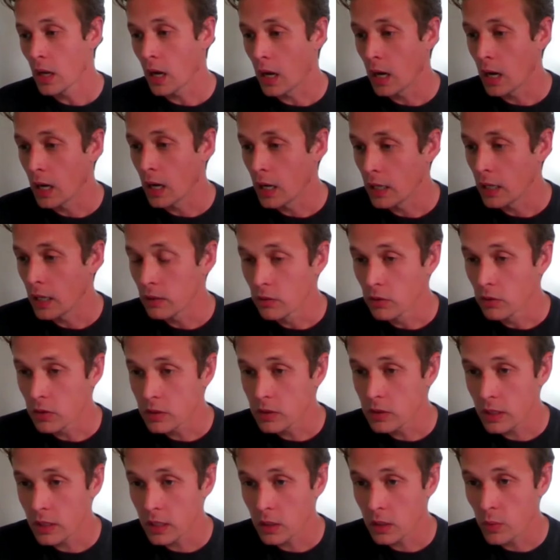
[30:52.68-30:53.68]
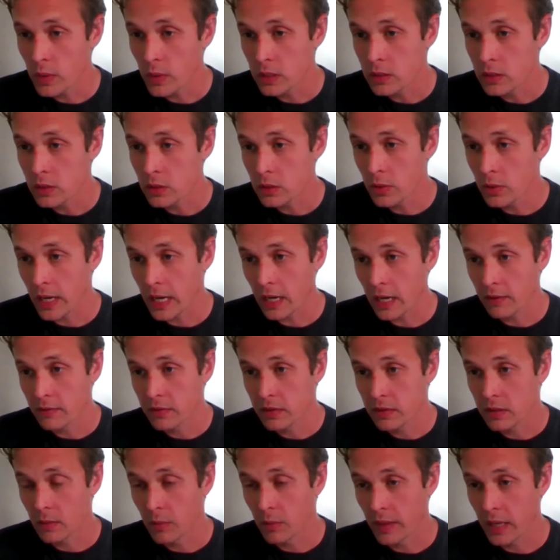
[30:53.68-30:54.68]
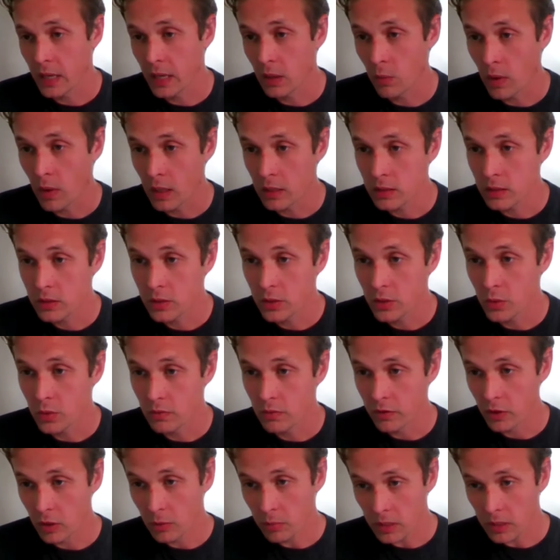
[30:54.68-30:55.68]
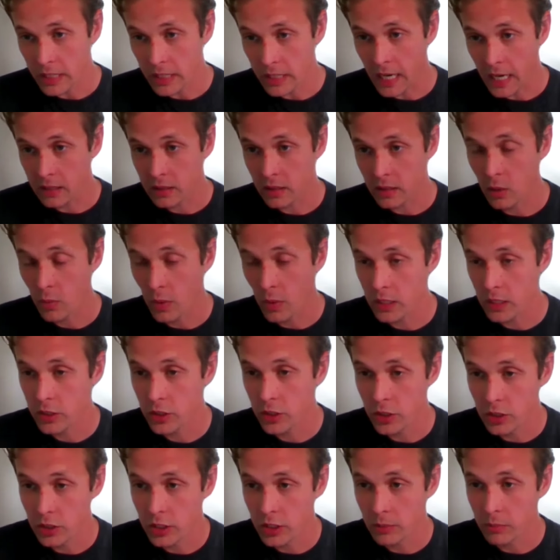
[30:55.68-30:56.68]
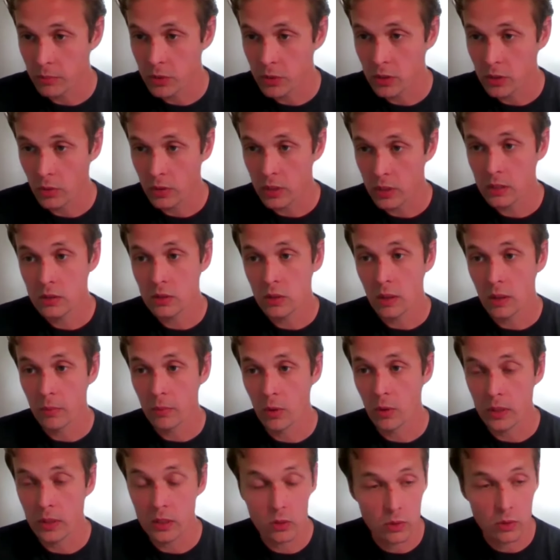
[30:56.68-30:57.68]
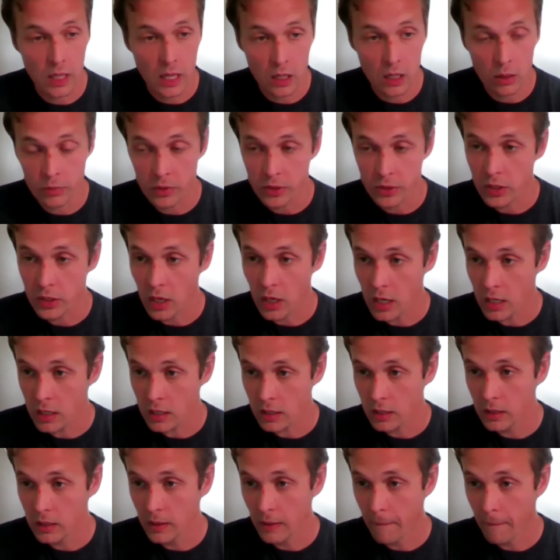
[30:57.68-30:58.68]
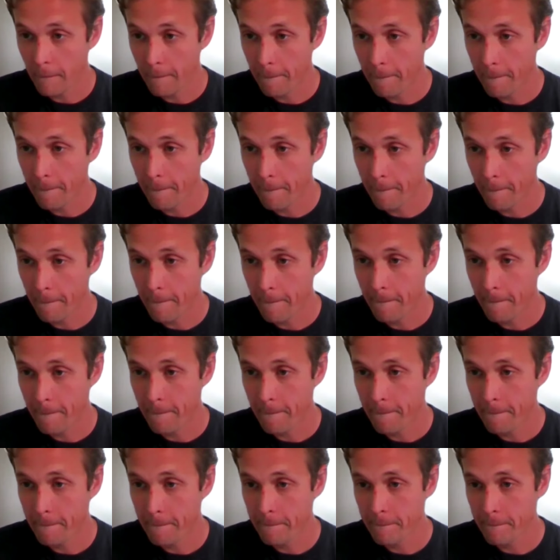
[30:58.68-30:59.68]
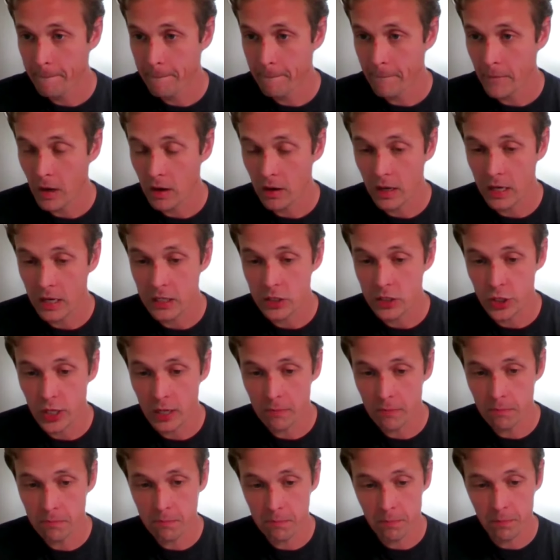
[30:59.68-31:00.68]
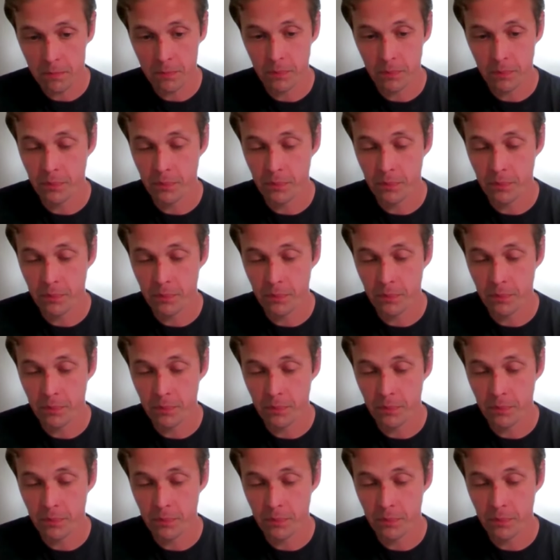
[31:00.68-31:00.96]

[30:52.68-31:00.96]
it looks like we do have someone that wants to verbally ask a question, Jim Soda. So I'm going to allow him to talk. All right, Jim.